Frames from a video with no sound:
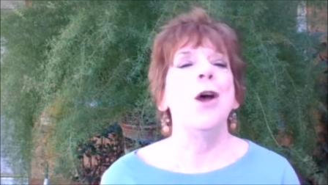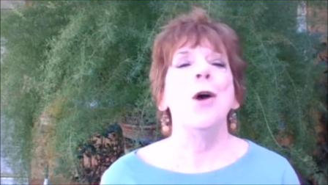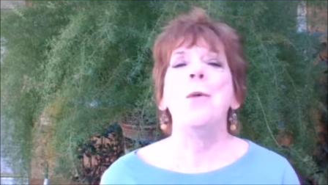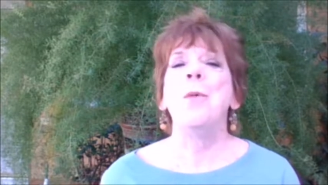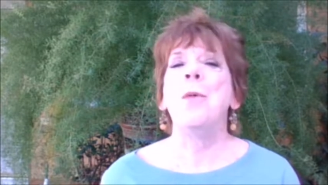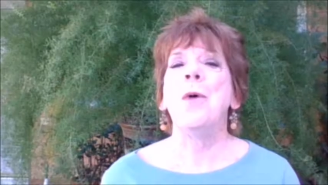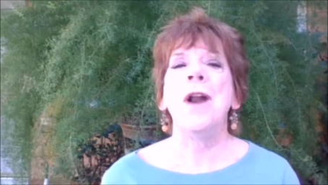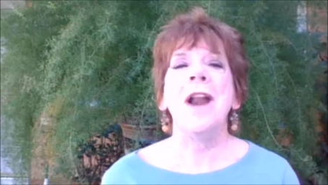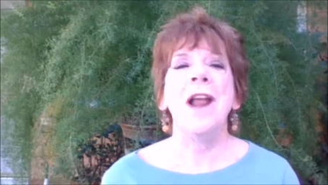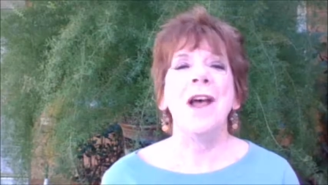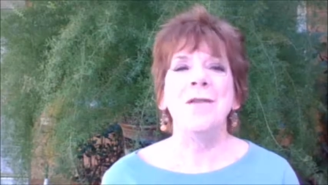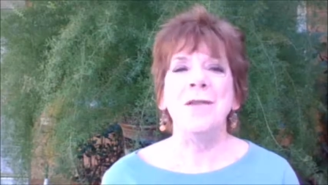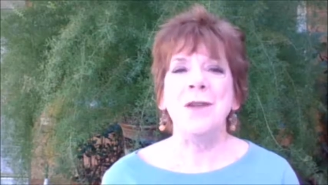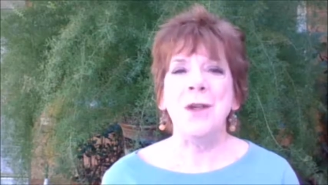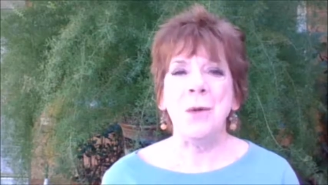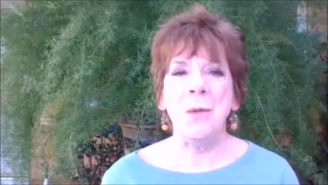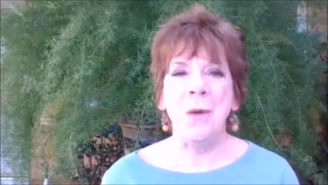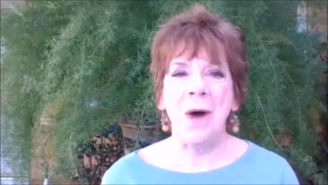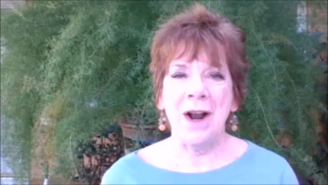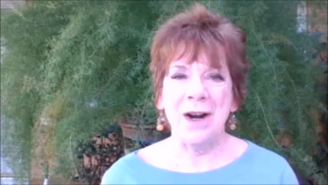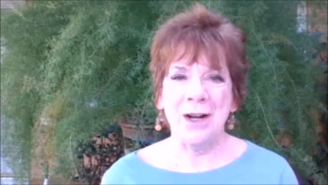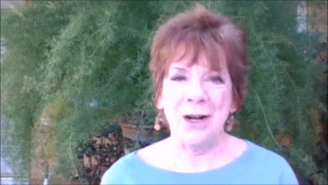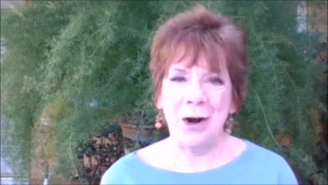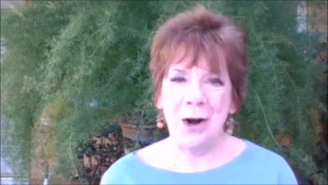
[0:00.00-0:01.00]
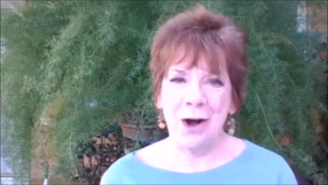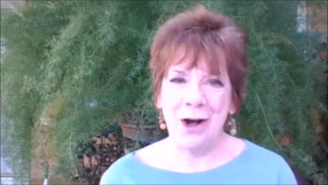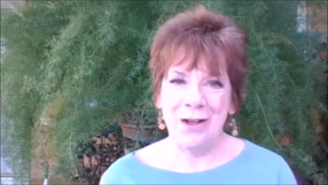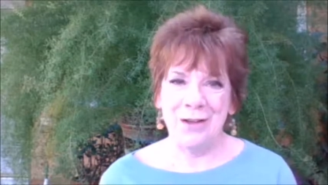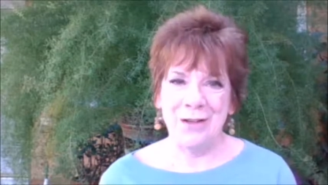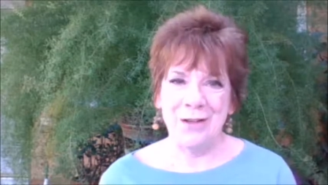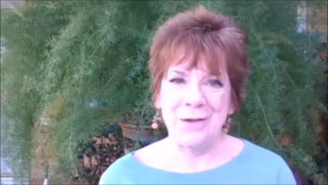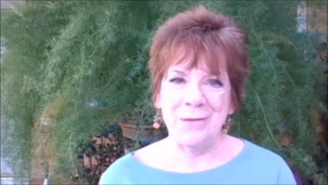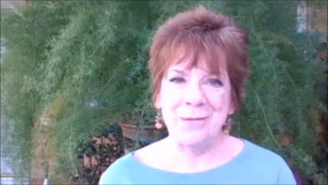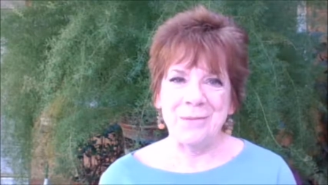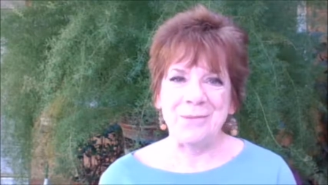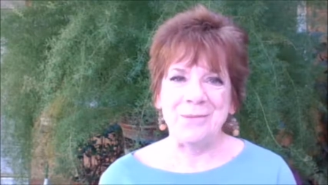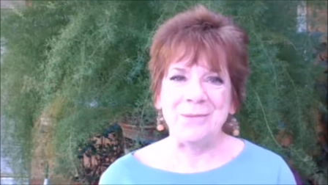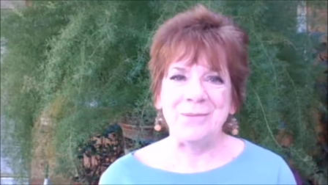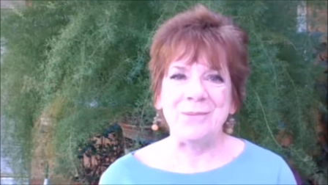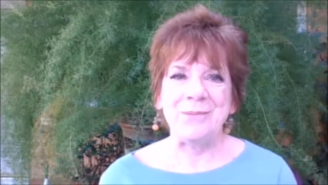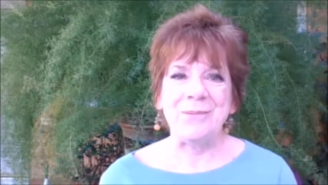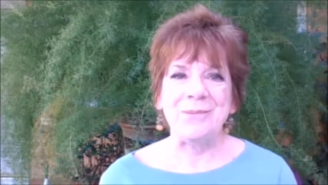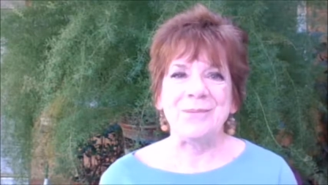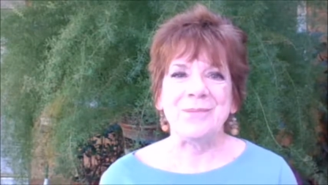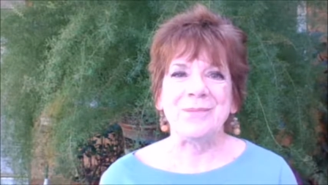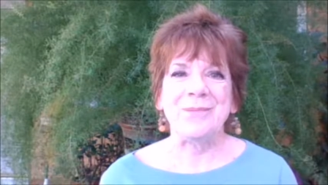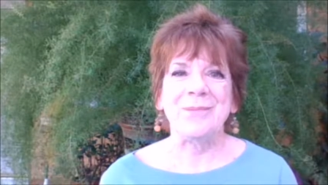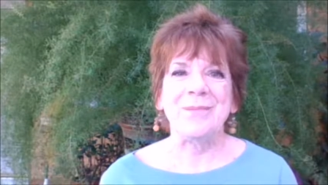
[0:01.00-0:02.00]
Whatever you want to call them.
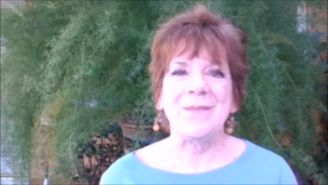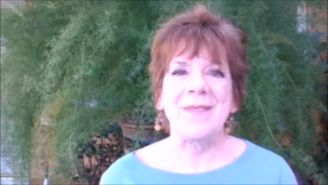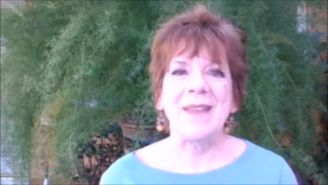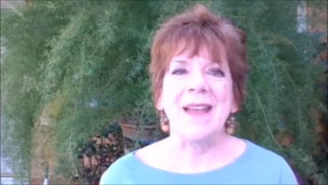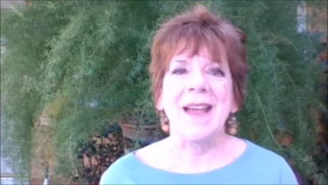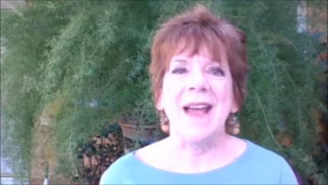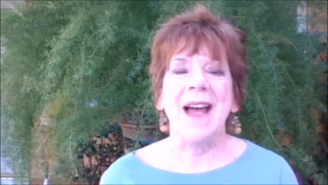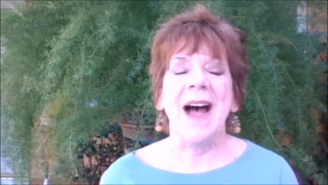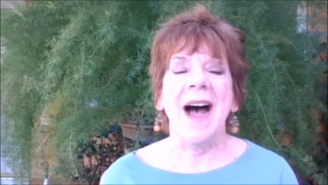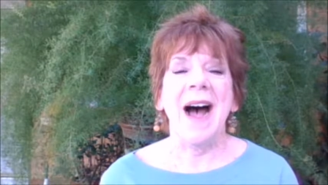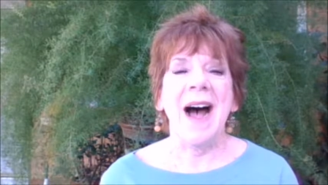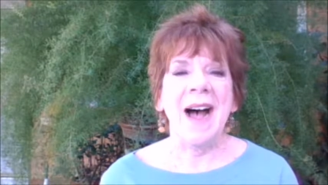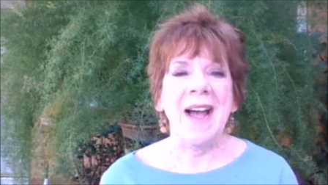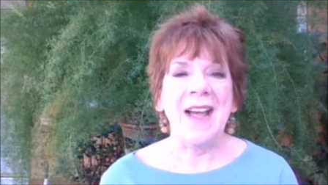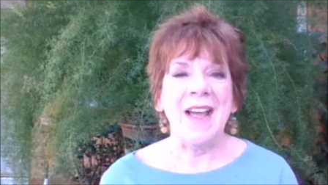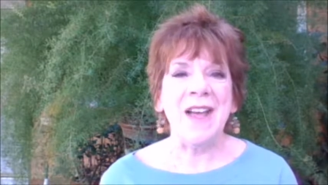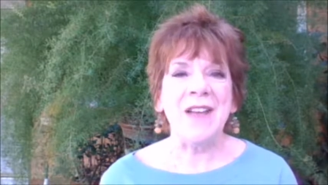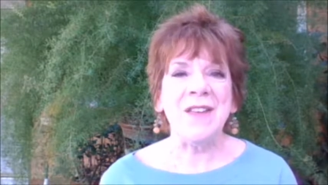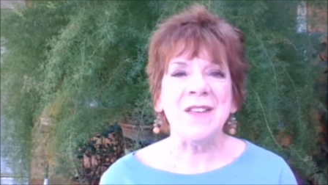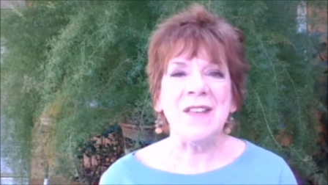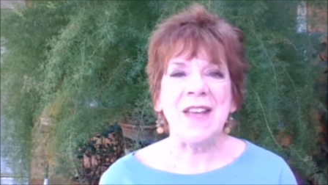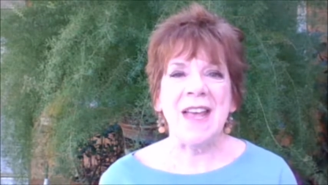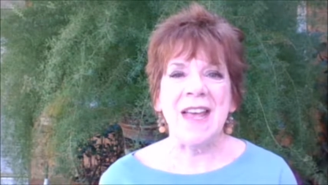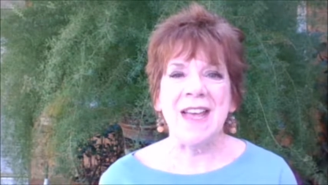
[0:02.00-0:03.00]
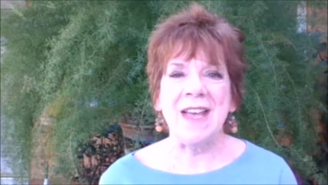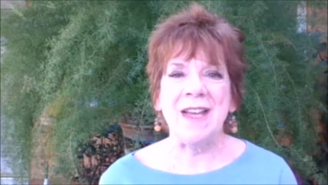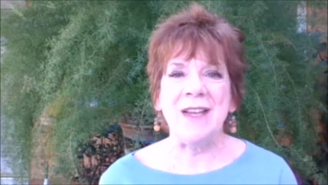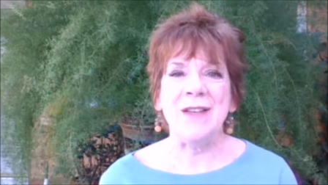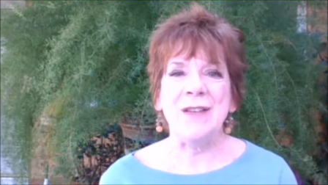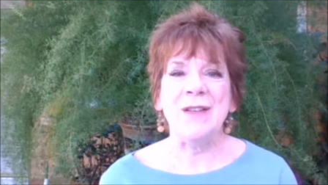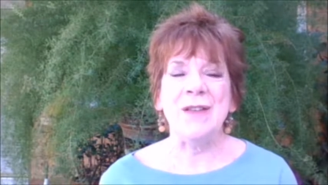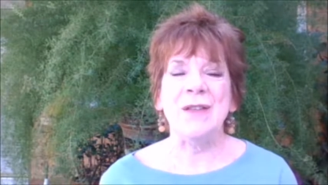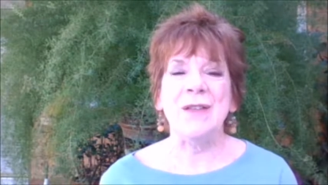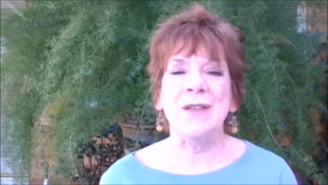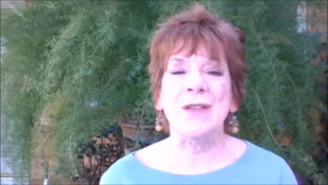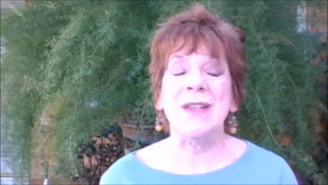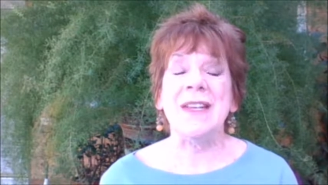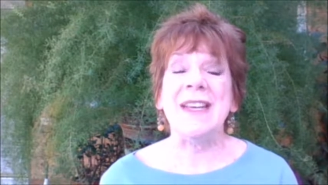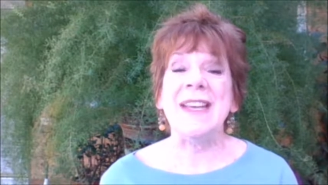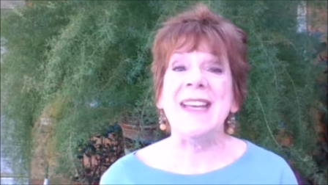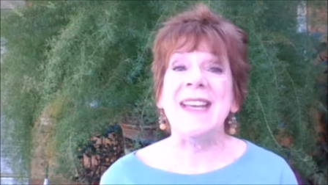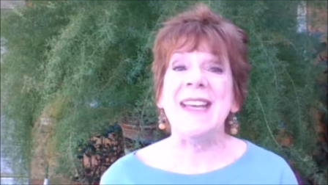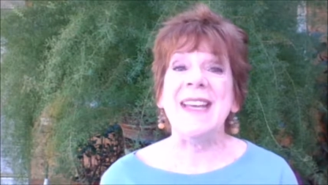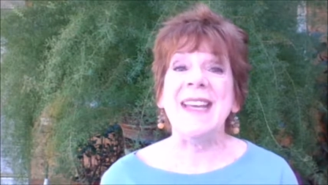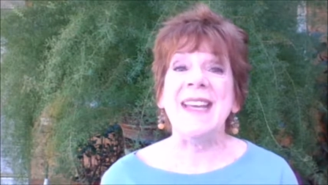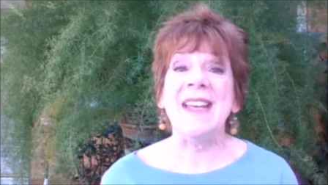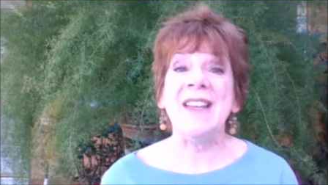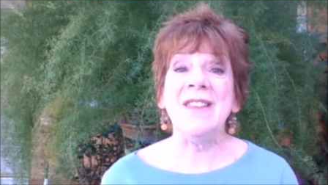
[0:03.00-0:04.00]
ISAs,
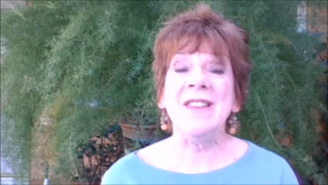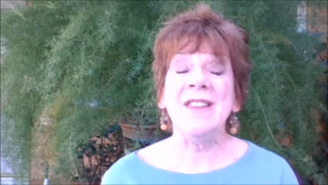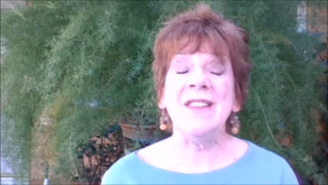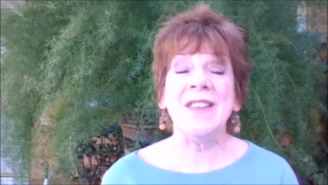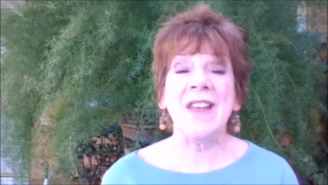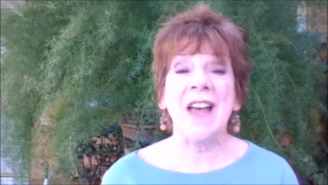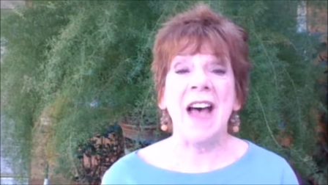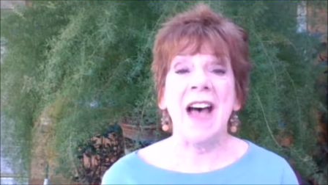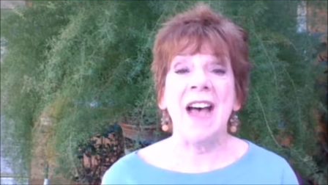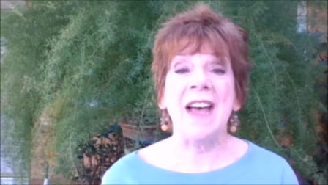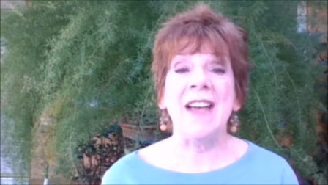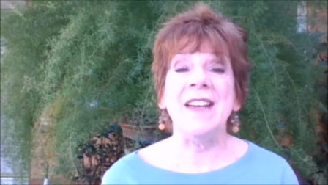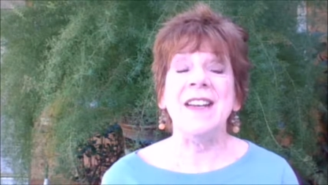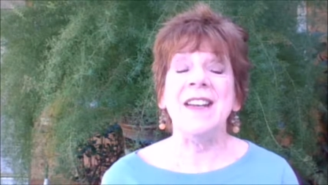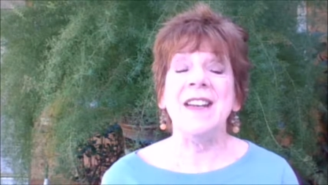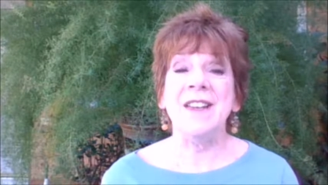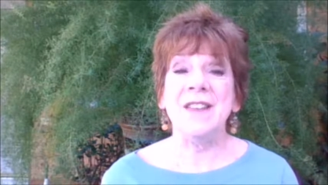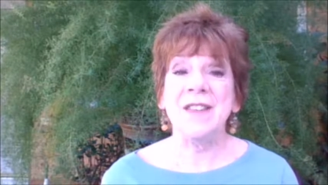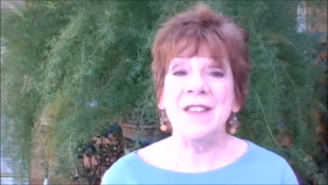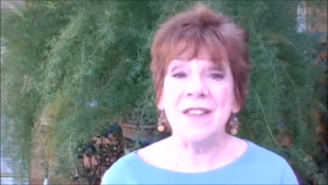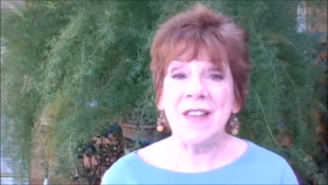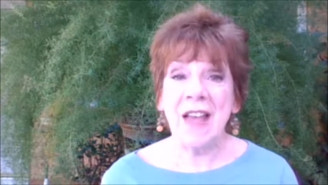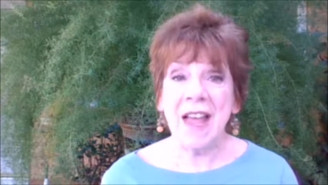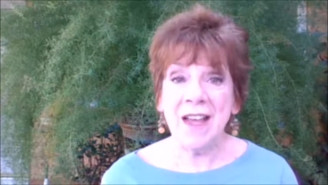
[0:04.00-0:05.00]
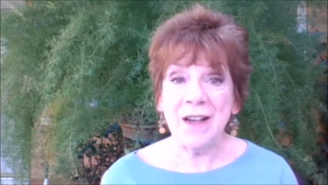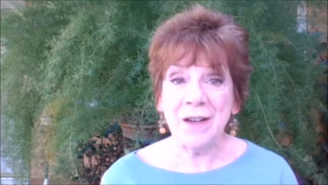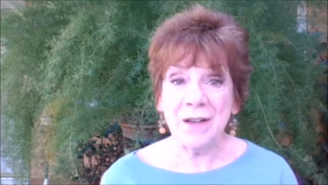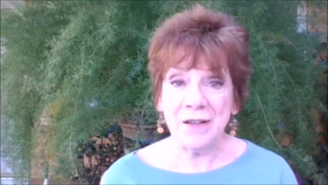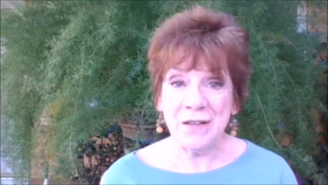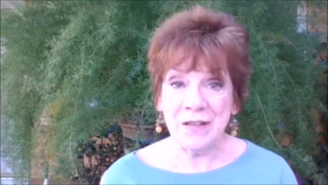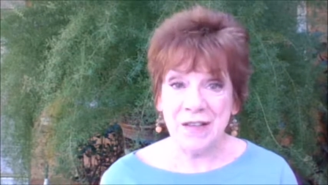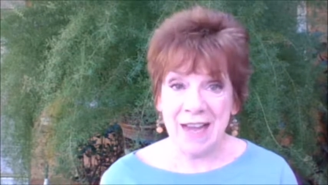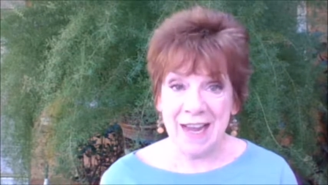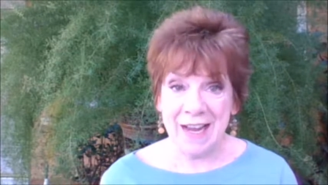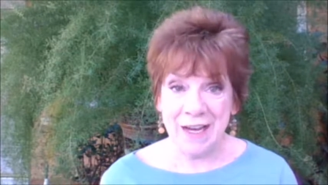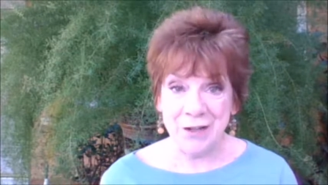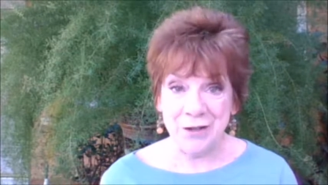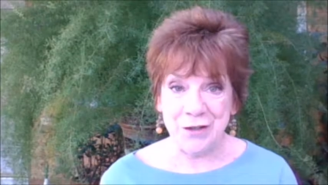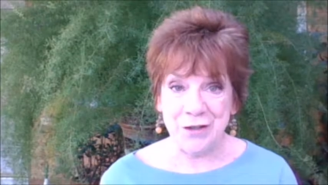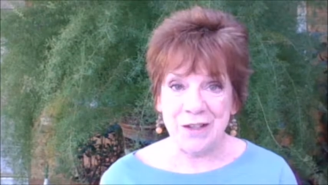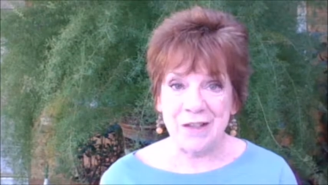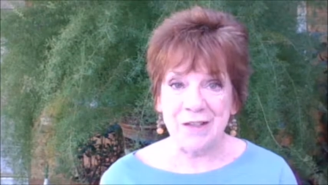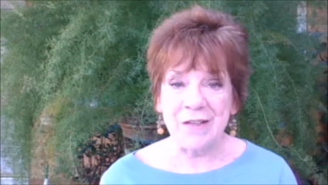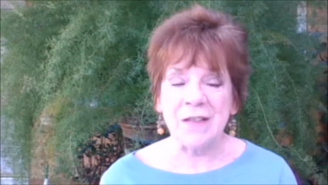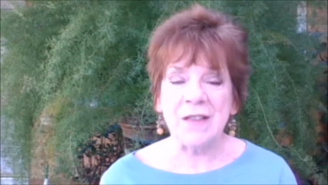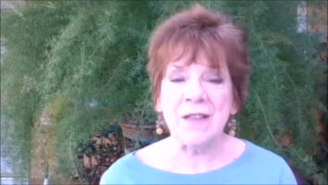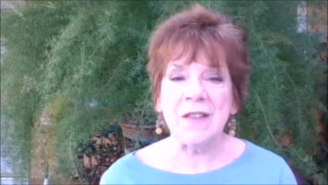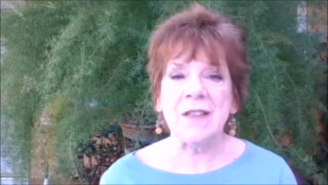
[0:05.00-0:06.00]
inside sales
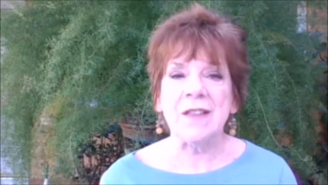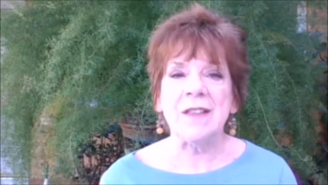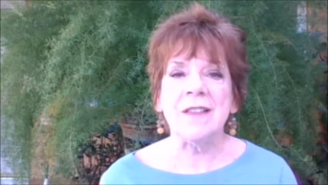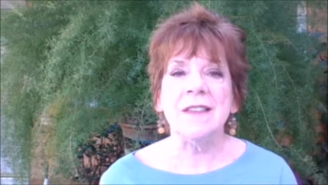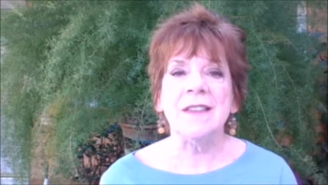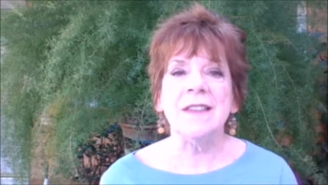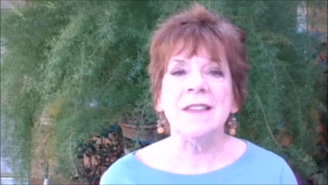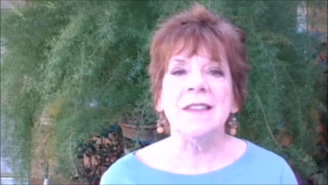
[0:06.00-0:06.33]
agents,